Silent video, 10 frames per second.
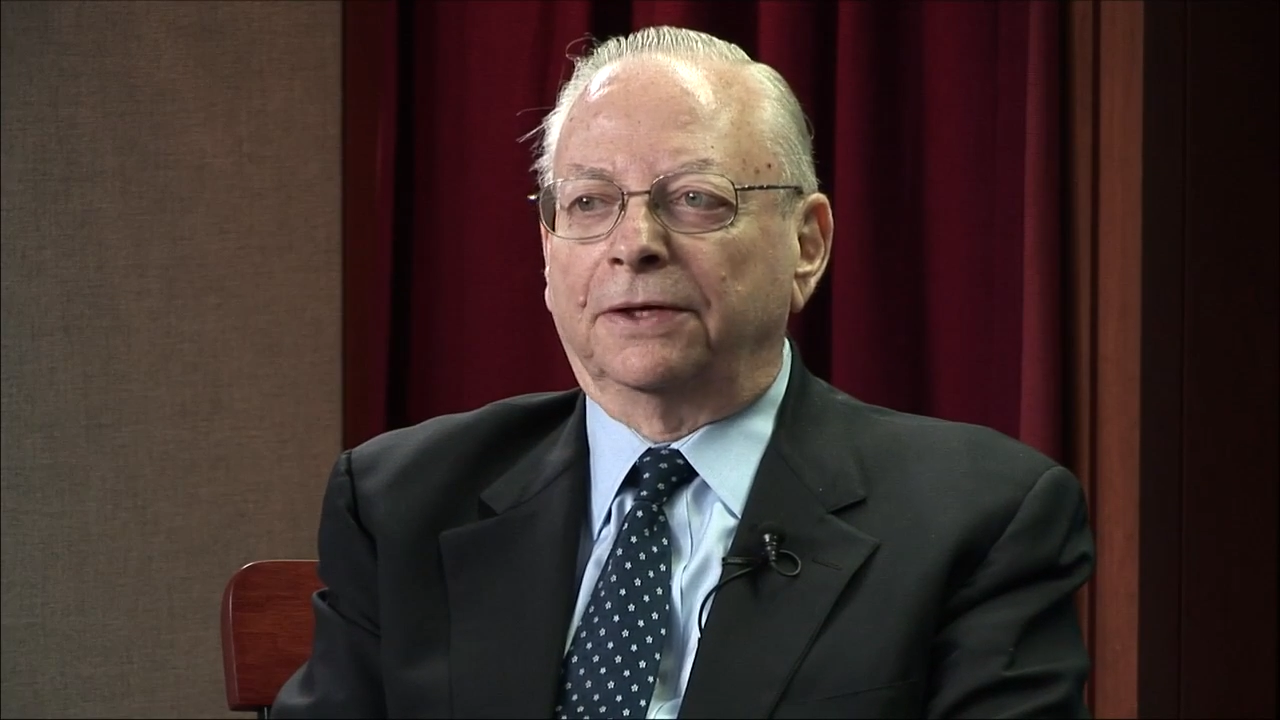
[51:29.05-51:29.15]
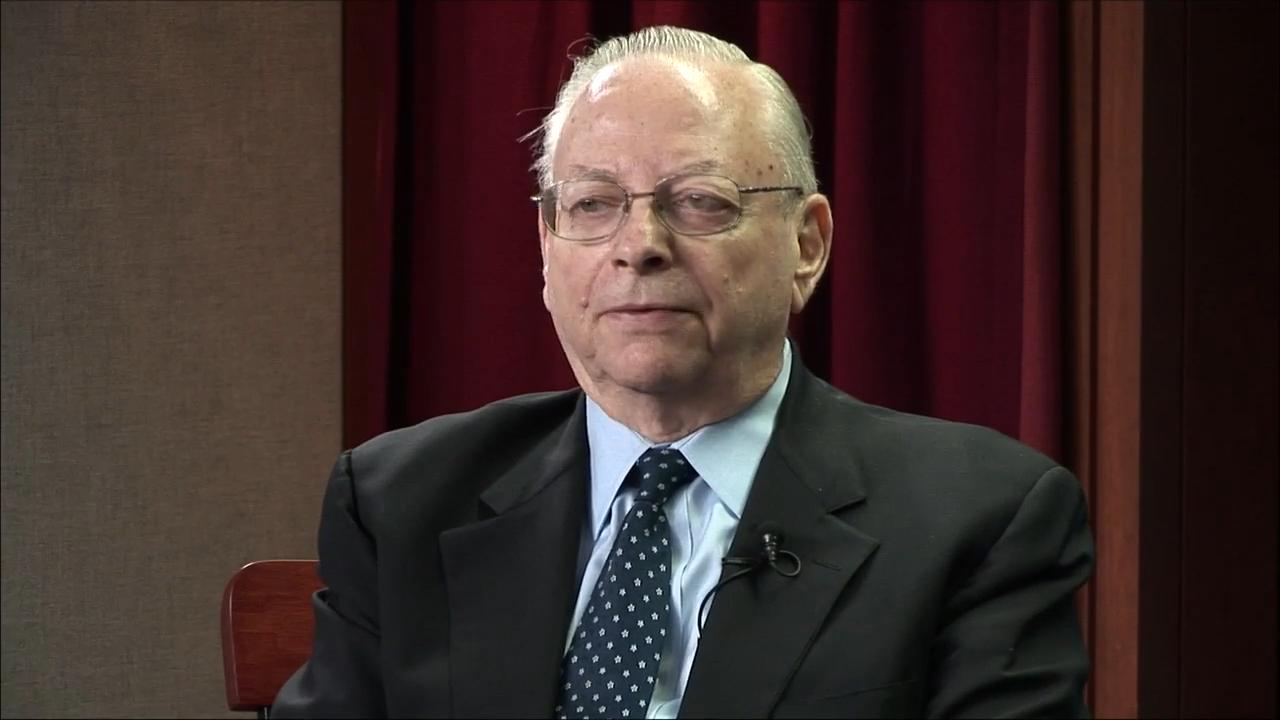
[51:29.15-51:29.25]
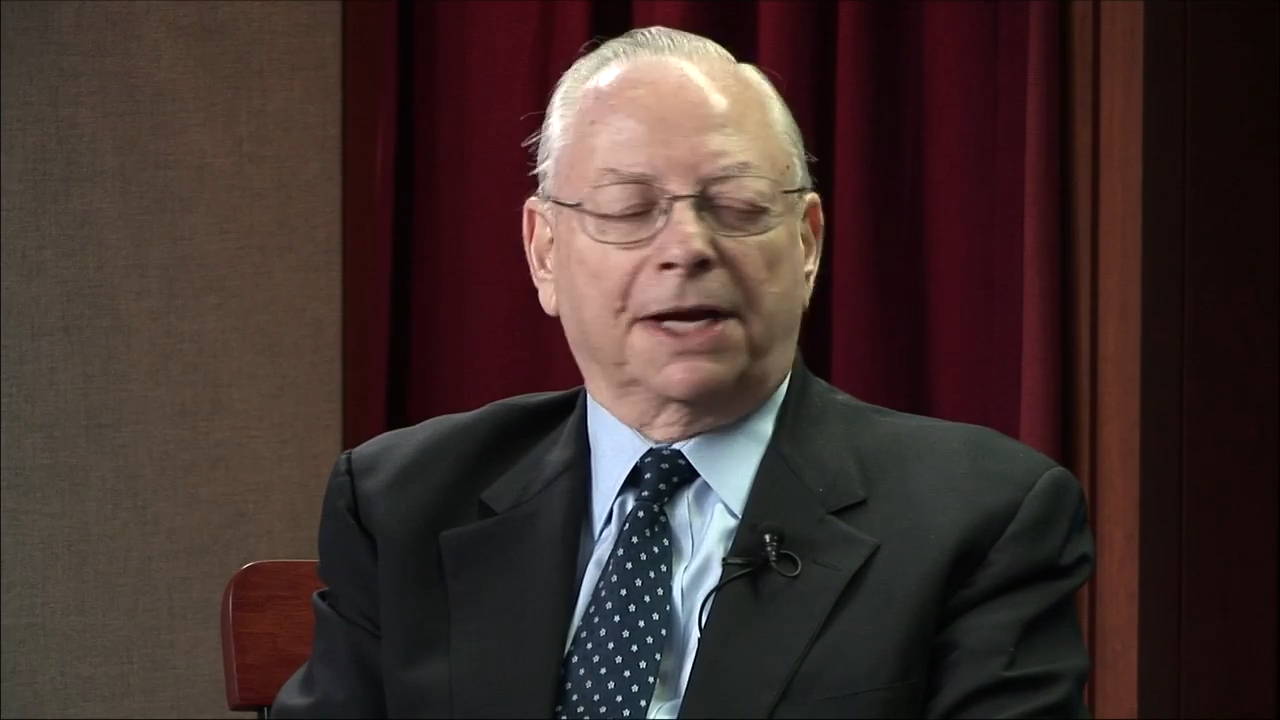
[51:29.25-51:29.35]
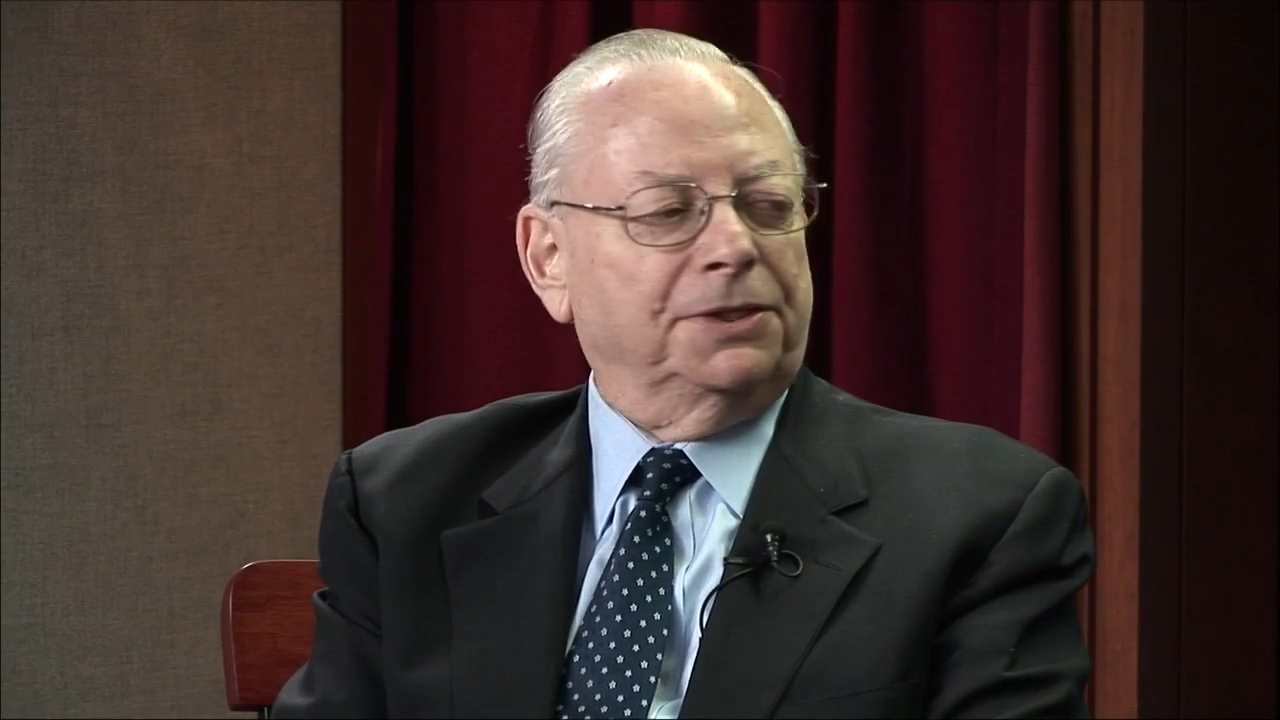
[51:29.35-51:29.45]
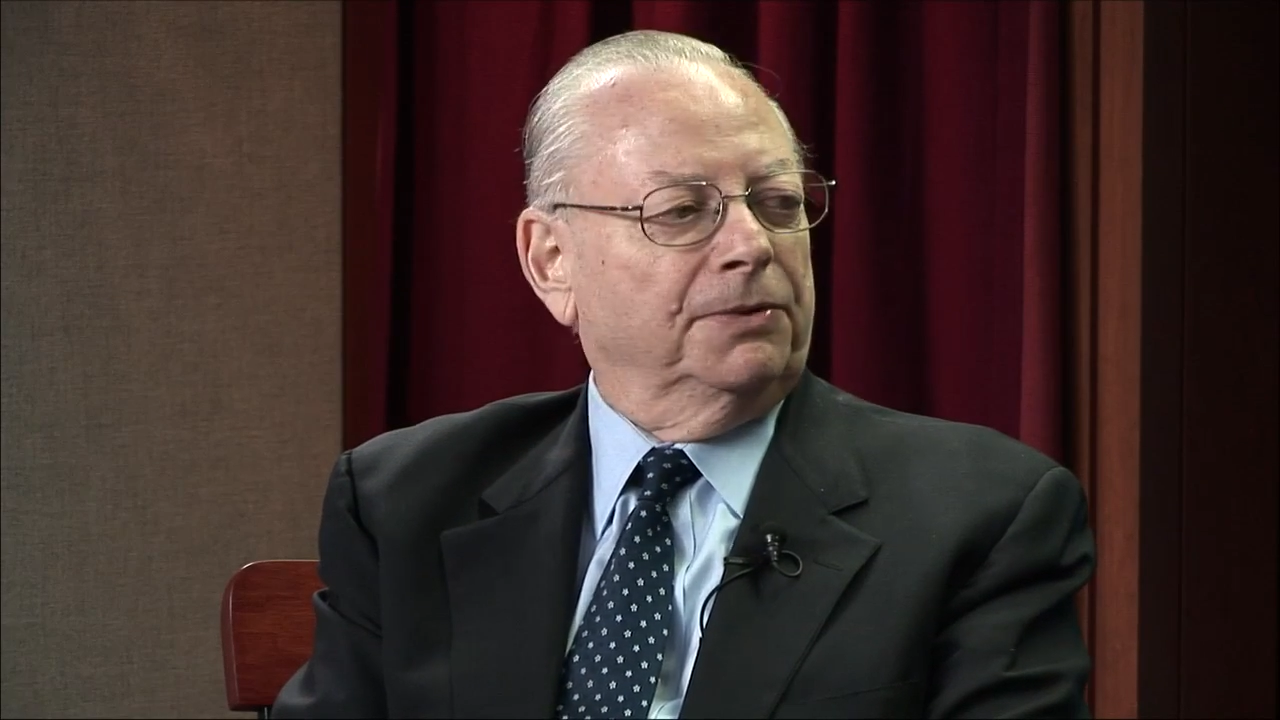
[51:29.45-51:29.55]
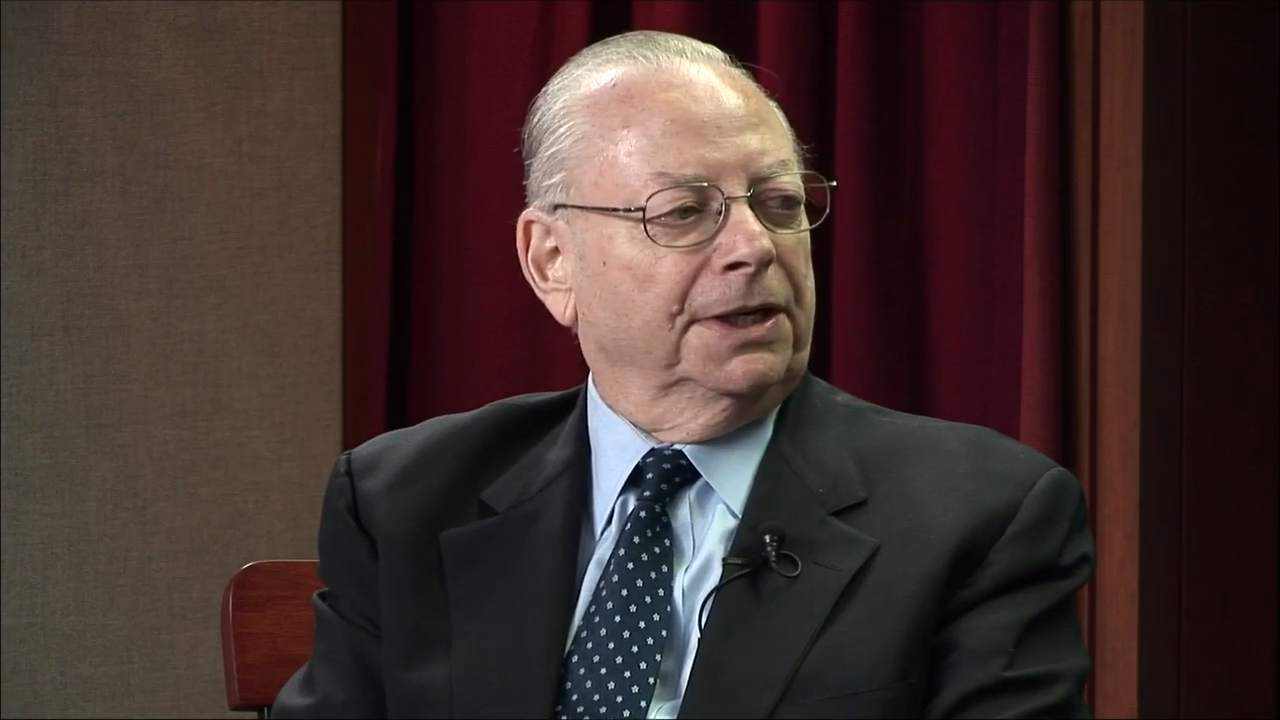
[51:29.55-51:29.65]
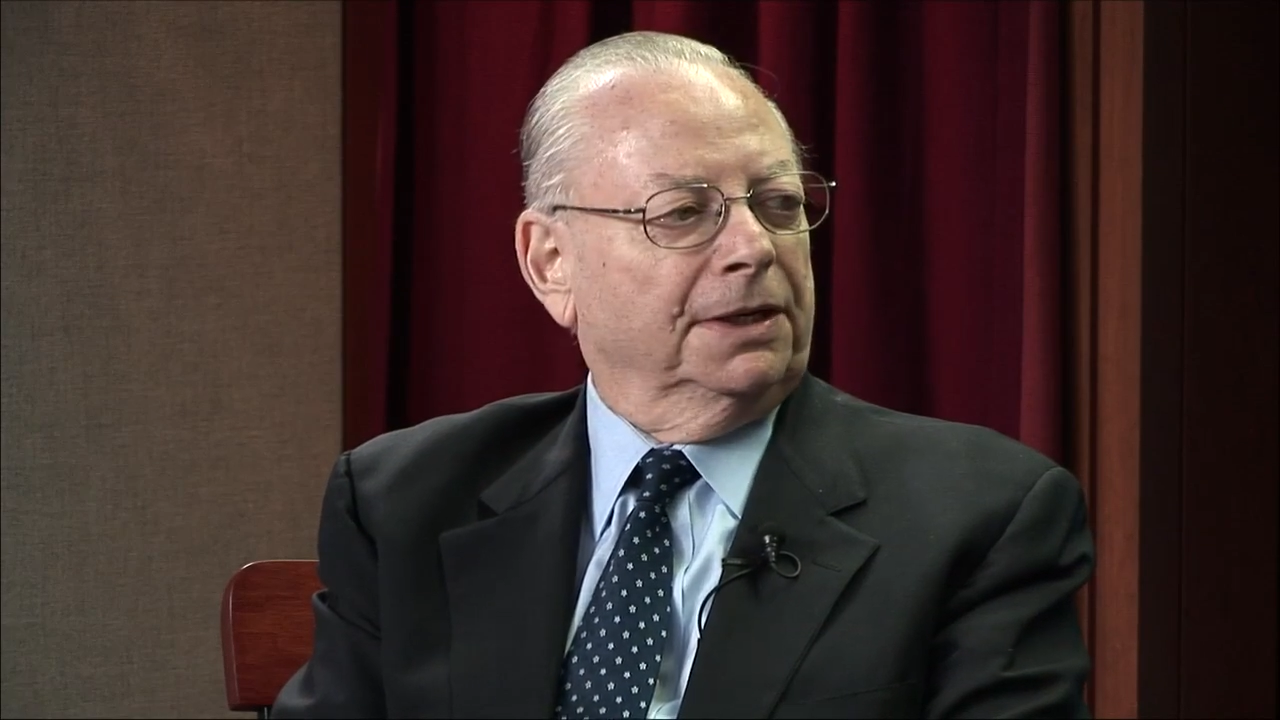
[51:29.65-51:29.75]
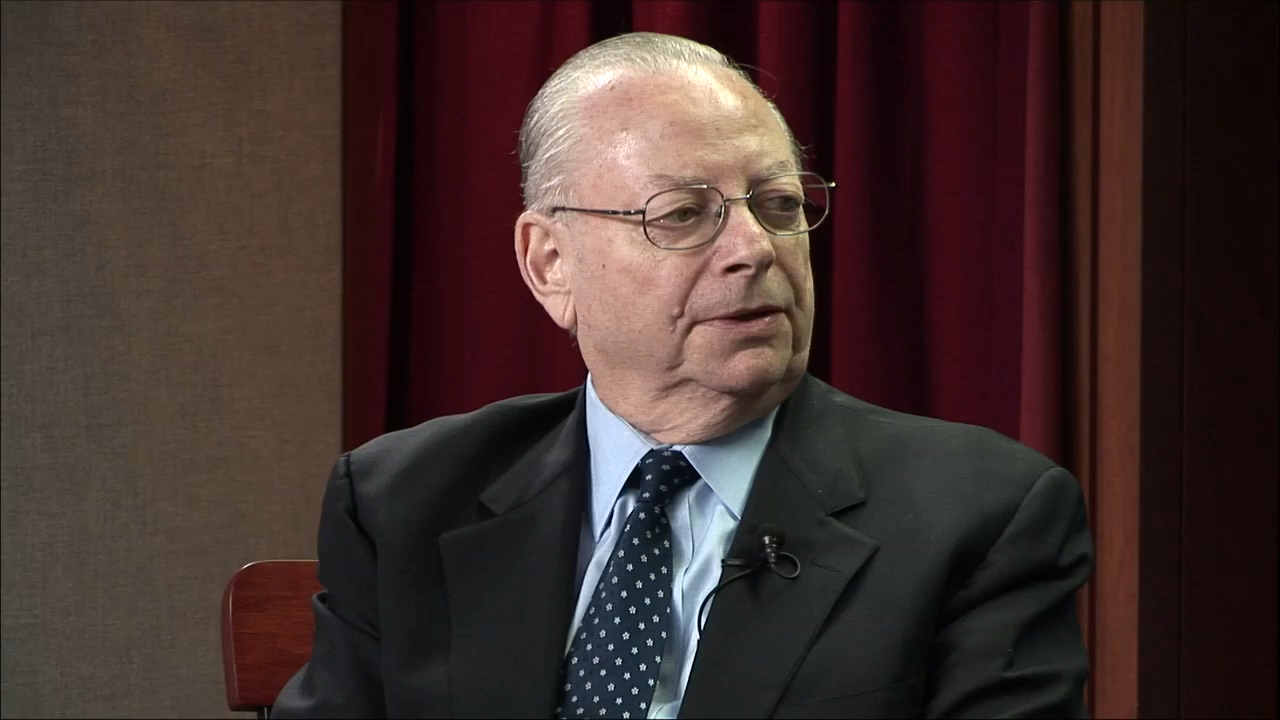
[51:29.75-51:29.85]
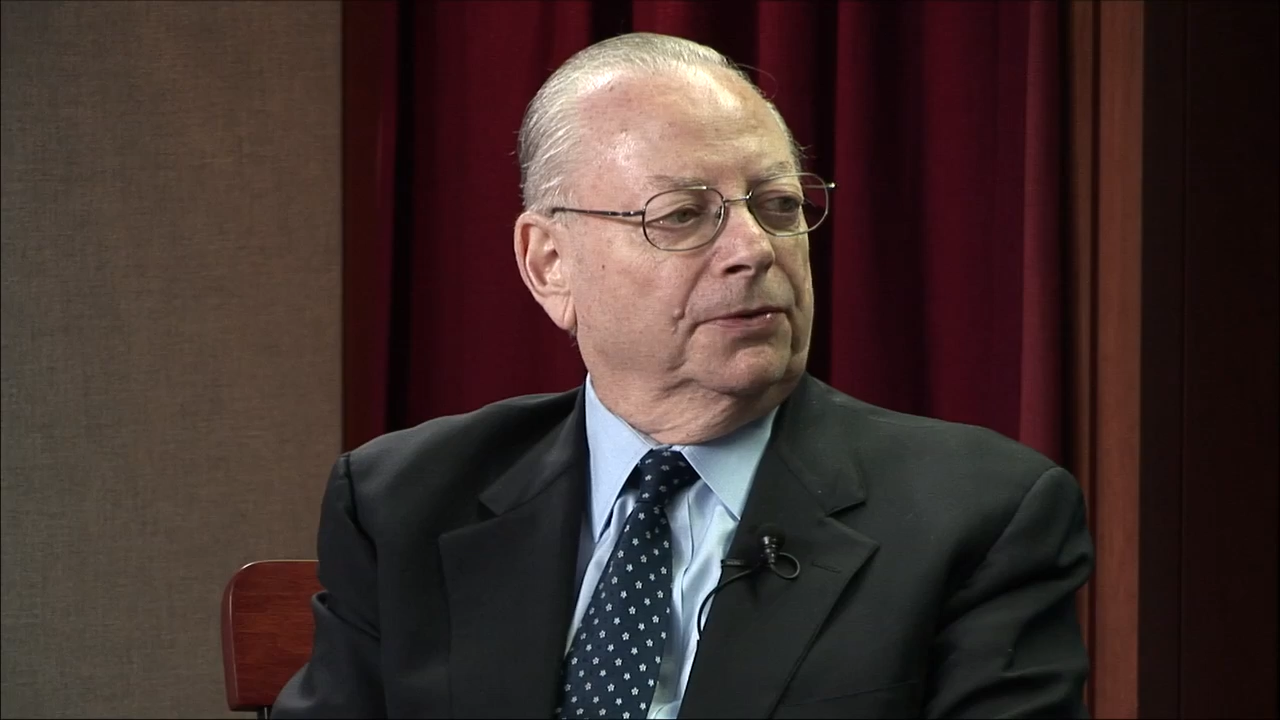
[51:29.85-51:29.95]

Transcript: the graduating